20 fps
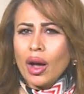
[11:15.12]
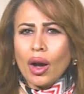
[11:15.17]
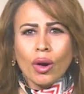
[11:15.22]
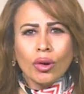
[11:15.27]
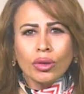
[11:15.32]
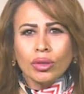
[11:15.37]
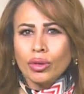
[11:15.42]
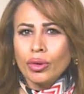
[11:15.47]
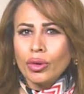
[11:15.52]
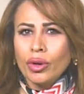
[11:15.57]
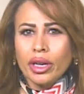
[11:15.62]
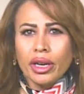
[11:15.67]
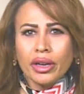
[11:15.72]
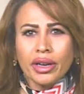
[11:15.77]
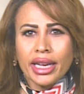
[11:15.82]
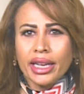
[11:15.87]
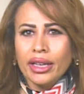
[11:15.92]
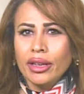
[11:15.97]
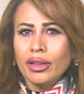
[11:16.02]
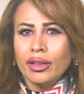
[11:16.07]
or to
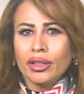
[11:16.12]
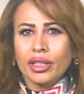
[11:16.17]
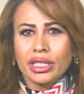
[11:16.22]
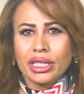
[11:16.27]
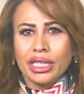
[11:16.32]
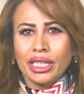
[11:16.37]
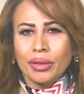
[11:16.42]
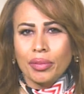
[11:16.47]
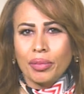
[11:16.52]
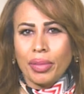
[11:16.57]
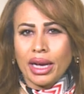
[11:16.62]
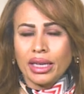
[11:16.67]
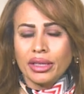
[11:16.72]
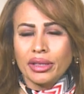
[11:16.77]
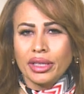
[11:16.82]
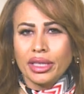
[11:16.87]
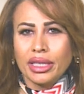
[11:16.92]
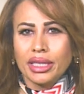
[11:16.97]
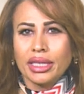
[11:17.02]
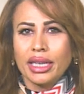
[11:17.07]
irregular sleep
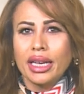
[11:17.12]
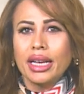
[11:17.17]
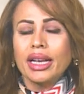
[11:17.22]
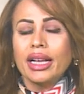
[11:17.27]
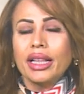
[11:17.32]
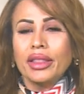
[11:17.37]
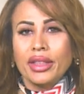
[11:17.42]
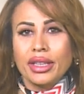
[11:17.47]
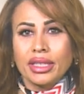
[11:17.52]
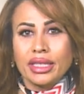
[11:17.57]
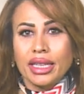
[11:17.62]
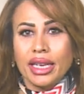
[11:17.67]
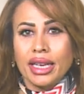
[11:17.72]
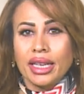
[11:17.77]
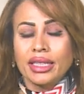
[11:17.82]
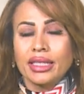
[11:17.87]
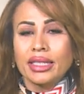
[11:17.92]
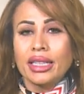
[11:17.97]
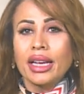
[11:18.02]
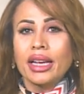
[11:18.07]
patterns. This
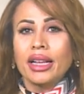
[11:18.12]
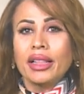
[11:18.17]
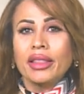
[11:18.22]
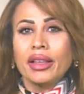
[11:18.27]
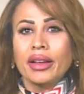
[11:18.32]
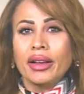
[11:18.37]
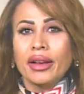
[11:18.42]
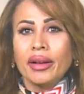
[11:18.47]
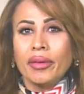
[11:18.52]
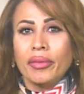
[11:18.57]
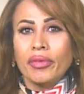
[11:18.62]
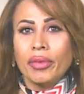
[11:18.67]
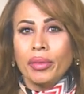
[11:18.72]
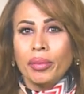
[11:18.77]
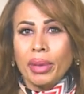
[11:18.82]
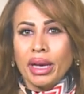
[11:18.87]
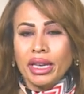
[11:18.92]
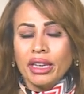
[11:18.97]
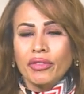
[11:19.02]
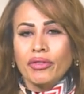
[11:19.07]
is the
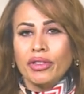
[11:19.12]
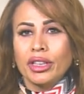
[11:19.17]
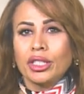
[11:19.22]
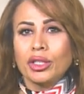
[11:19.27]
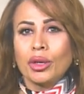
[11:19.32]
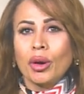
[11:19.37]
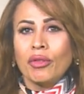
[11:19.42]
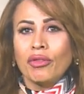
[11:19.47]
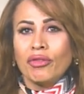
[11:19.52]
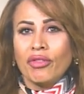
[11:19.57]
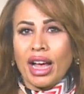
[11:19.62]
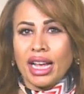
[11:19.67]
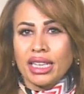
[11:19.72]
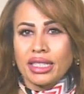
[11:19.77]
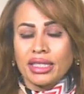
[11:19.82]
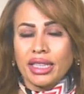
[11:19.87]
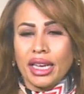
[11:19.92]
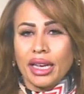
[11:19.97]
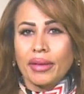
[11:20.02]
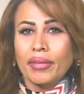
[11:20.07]
benefits of
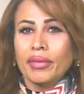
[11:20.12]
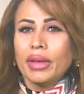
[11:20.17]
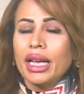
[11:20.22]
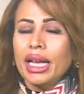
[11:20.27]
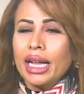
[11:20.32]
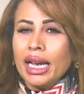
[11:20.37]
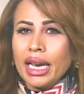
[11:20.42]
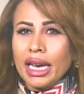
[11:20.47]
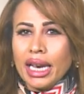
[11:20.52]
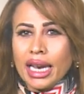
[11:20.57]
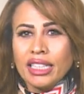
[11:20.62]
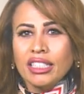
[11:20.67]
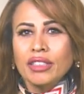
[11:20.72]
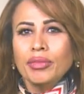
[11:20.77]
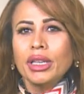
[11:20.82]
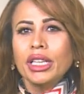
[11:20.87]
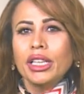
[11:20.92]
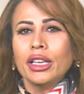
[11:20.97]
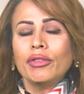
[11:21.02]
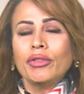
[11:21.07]
fasting. Let
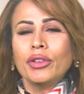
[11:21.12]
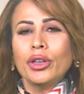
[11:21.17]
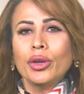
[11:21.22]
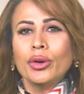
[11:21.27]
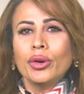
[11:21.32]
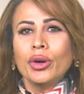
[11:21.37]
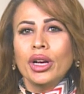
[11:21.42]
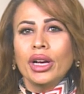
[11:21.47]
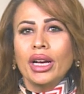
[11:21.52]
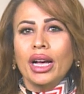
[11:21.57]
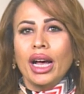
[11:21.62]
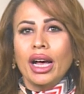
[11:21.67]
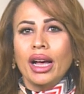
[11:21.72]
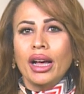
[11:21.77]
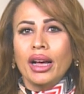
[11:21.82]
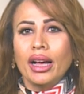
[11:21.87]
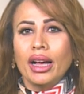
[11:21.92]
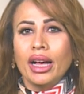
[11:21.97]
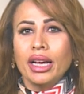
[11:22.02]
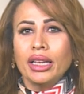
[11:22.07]
me give you
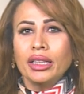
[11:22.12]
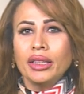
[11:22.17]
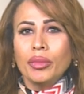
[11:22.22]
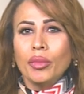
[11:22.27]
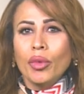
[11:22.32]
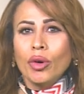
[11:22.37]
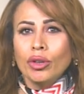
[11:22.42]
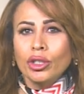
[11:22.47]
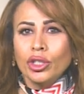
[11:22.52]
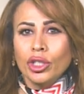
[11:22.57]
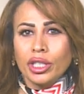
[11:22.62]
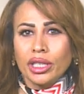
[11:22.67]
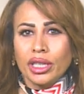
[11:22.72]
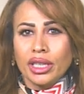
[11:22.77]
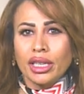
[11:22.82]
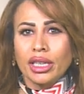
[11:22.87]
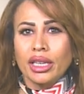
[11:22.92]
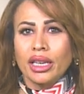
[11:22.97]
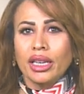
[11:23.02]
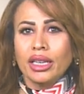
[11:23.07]
an
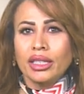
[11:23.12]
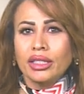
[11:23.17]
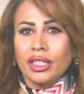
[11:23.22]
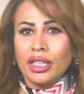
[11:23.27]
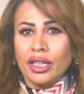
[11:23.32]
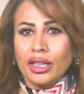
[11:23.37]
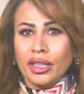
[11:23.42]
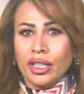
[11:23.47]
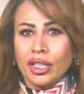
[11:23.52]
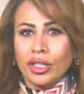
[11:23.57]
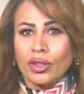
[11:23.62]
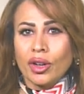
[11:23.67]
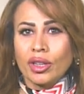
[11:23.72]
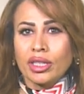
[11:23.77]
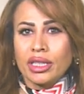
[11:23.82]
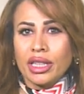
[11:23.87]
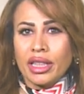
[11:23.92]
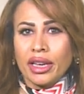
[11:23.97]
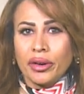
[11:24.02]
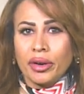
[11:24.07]
emotional
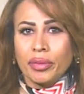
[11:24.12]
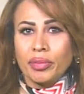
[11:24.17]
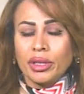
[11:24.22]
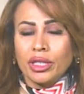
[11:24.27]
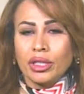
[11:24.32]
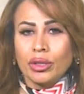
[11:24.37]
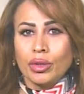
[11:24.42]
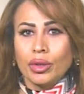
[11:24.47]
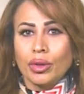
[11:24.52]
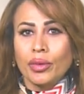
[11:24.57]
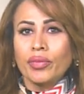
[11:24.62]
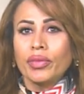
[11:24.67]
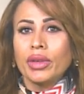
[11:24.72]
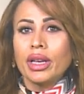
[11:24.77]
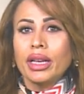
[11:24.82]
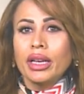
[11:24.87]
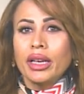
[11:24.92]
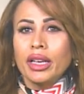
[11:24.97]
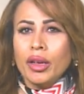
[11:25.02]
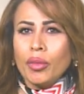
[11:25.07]
detox therapy too.
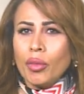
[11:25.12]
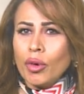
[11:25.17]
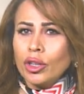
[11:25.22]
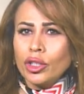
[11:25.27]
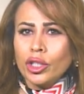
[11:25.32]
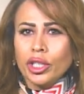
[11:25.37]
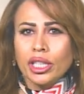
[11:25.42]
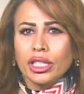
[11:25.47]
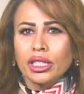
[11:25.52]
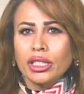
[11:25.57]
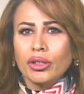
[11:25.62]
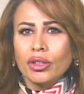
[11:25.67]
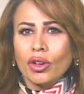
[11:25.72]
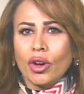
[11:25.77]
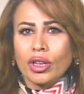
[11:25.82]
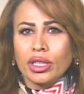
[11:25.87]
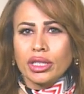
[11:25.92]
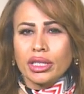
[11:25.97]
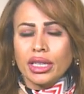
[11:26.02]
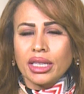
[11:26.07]
Emotional
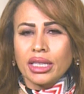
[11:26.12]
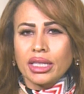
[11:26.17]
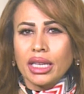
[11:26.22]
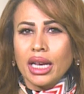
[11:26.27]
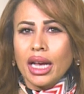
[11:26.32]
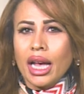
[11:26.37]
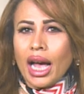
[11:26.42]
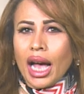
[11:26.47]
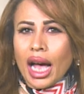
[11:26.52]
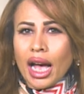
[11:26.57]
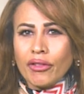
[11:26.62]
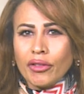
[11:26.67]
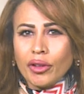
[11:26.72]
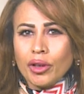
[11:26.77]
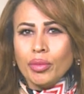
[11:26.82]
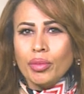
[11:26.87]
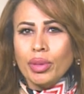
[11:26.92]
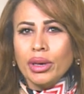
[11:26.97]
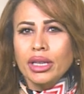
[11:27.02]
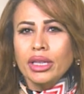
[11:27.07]
toxins. Have you
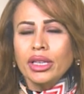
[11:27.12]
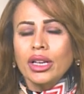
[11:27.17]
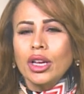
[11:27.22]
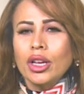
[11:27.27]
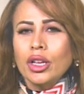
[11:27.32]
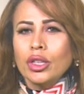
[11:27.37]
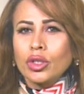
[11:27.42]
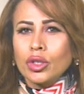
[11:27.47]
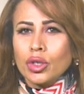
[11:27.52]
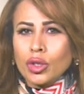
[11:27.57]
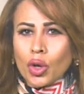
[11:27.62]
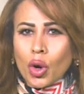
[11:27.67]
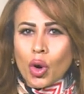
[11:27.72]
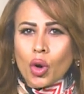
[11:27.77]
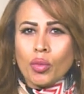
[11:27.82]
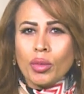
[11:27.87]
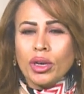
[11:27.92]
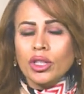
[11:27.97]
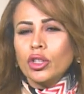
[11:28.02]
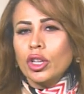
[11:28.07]
been so
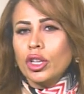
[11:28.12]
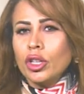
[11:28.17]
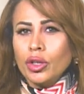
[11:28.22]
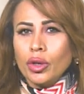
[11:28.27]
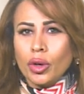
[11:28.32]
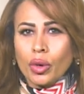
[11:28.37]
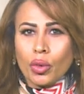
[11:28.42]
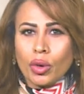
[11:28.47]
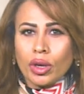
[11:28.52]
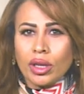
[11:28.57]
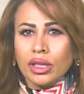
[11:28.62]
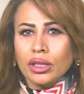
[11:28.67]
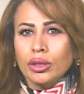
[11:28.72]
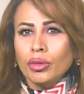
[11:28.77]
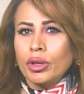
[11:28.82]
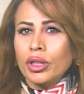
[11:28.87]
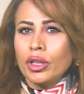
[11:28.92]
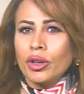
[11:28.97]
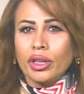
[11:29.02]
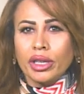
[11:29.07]
much in your world
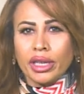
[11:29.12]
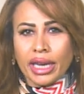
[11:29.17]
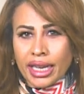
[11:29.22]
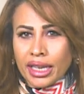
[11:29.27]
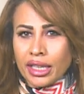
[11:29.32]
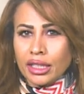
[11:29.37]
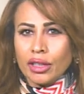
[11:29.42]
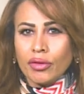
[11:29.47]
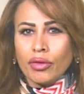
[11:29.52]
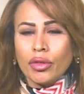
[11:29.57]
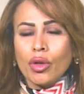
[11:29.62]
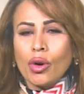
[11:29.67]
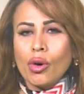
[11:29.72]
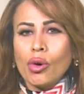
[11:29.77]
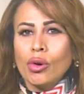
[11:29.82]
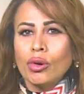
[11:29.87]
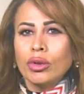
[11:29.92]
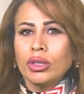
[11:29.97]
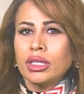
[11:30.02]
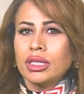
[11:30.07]
with your negative
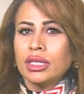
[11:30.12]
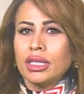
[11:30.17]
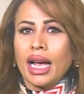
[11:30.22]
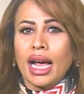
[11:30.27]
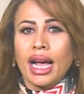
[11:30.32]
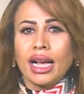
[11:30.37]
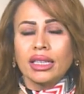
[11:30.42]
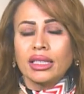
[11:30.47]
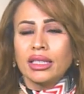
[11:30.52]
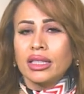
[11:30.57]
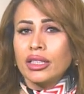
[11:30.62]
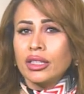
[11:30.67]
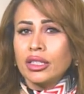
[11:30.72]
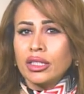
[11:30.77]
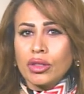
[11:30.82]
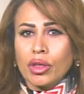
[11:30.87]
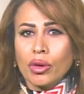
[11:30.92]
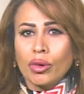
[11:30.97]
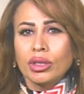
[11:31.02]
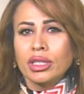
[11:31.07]
thoughts, and these
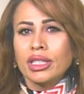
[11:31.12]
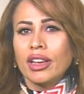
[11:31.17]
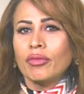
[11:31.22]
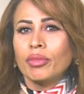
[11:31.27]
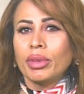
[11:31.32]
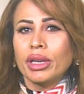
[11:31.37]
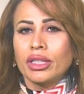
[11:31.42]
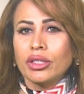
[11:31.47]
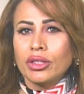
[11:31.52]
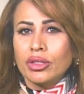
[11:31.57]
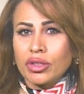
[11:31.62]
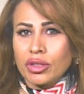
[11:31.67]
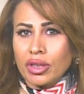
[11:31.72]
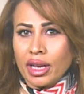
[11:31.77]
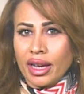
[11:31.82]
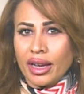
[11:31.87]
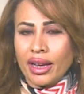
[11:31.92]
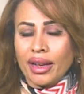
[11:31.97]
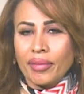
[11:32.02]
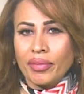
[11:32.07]
thoughts have been
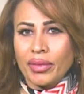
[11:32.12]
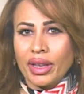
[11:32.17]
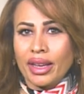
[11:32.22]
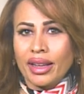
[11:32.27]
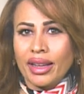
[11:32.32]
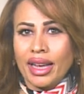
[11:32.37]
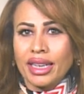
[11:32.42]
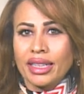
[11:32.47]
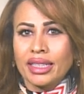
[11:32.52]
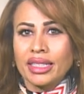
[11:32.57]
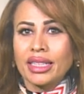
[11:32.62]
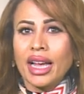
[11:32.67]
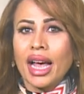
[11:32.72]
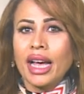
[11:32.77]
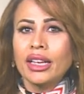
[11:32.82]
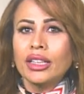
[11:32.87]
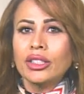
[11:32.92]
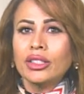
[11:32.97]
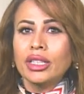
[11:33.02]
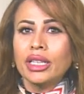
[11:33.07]

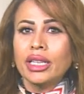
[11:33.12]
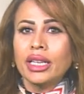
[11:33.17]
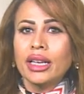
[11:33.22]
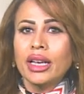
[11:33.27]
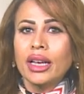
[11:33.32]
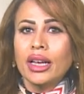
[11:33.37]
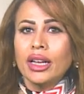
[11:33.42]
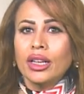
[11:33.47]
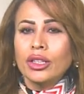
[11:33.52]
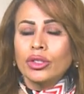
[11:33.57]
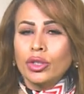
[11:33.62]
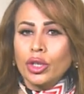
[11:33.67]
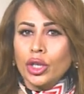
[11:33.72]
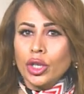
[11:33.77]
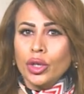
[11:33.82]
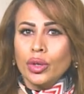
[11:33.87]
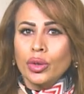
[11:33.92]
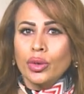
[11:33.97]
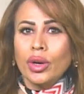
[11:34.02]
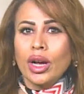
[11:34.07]
anxiety to
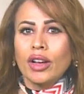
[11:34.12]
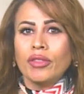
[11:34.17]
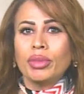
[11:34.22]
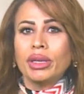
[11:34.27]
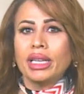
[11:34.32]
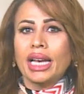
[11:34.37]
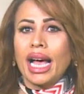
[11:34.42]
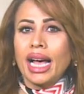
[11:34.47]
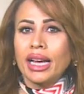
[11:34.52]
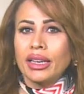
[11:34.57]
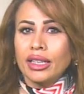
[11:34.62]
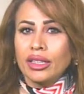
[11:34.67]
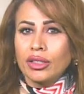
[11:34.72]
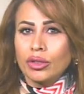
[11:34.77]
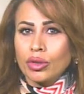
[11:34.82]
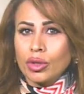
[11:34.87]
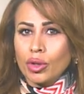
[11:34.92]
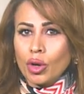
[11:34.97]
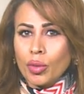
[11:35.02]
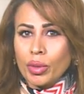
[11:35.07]
you, have been adding
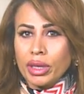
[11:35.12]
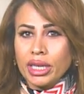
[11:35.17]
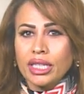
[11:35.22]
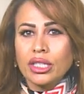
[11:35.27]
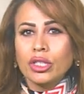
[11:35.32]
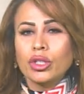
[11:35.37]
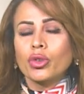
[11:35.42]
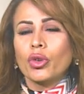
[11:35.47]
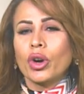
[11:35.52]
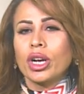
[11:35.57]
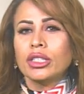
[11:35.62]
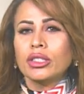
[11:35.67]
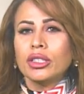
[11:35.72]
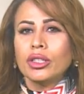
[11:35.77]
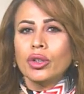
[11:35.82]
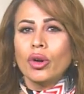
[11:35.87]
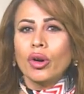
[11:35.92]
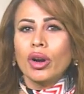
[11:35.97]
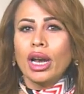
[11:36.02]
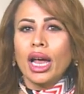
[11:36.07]
so many stress in
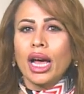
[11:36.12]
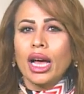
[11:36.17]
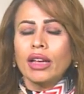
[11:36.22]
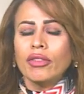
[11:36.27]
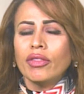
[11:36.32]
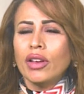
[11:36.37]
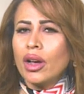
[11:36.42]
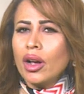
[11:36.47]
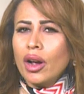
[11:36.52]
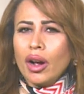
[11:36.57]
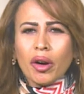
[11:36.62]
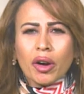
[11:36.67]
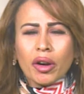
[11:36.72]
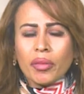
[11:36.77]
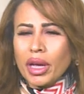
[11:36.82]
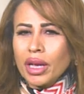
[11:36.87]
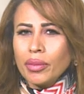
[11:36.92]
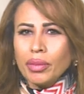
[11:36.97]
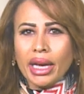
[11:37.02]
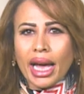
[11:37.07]
your life, or
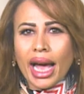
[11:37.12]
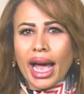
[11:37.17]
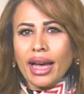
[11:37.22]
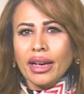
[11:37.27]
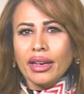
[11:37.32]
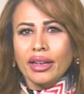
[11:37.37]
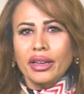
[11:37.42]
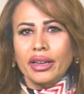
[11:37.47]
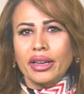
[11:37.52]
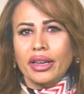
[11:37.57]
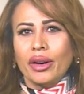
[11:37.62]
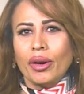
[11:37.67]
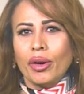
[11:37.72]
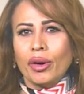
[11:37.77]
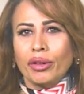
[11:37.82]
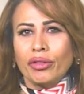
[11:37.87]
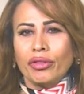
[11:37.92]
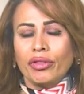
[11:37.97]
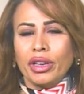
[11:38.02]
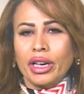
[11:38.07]
maybe anger
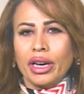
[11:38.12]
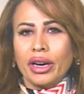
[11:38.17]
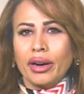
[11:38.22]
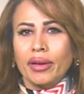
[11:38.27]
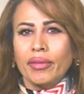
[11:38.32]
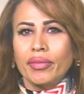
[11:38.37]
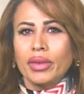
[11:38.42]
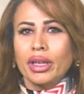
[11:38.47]
or fear?